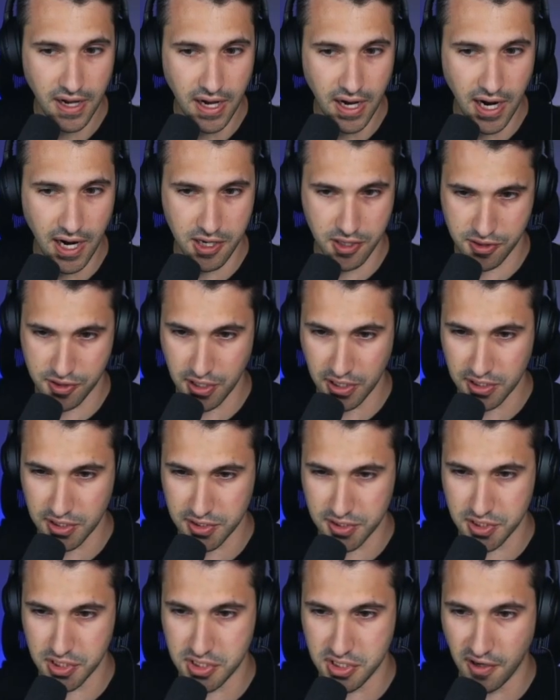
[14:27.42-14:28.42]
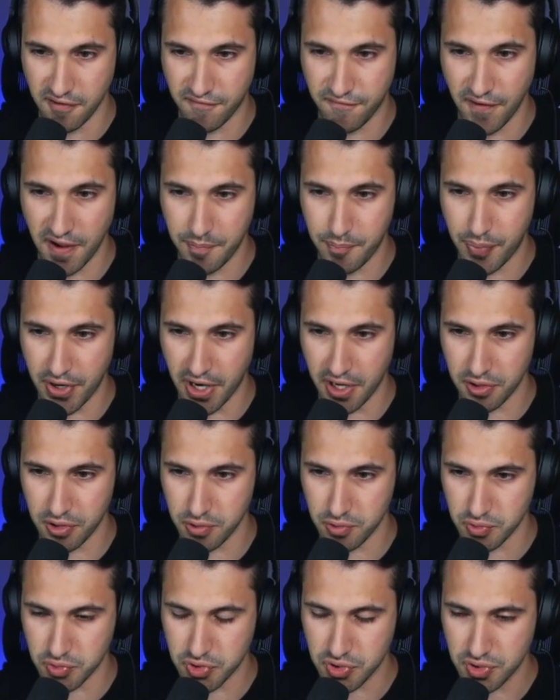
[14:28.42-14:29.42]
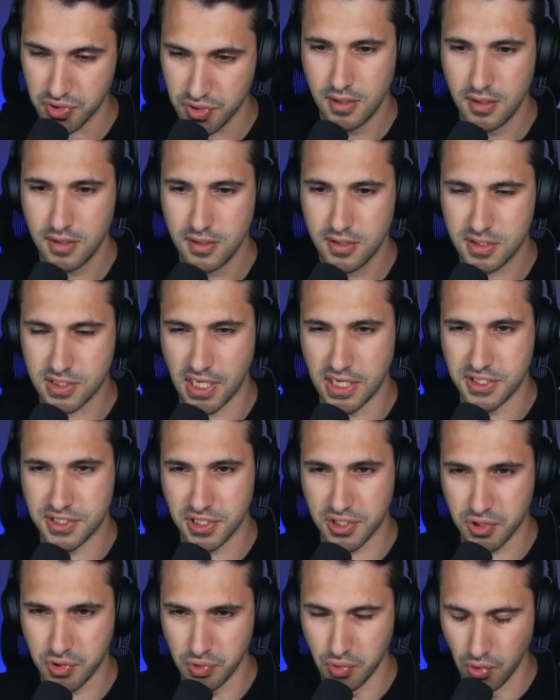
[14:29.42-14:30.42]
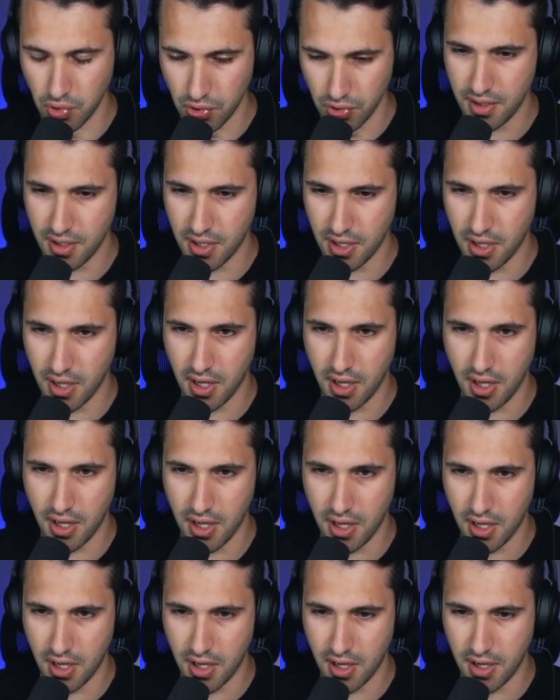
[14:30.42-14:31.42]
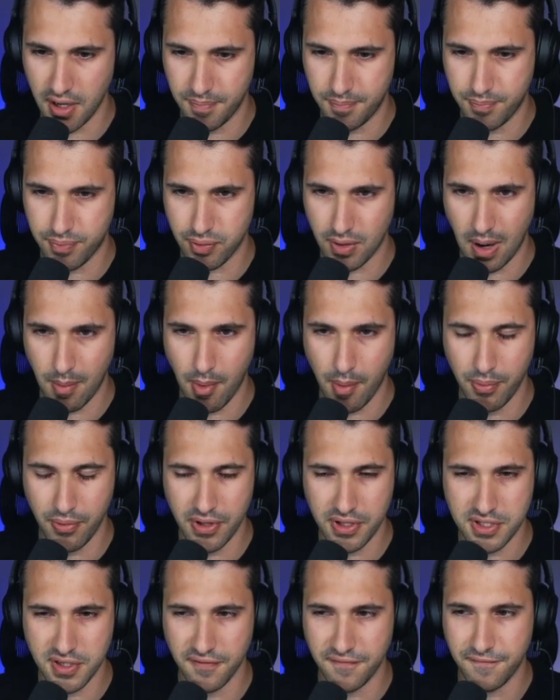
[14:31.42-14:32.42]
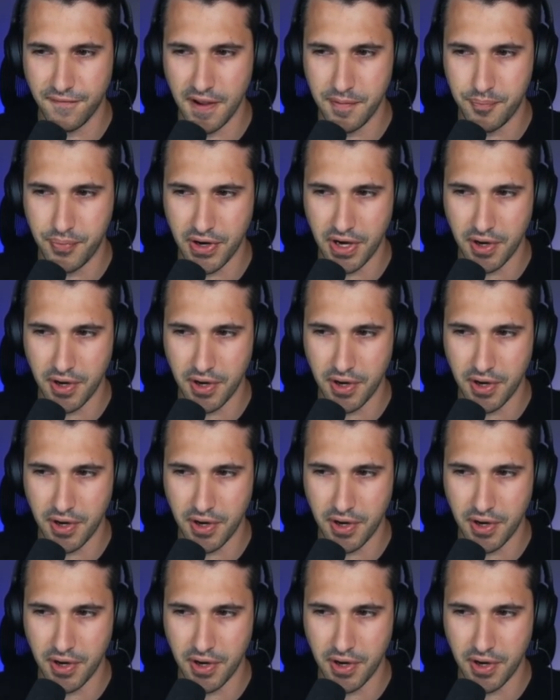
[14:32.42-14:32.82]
I think this is a tough fight, but I lose. Tentacool. Probably tough fight, but I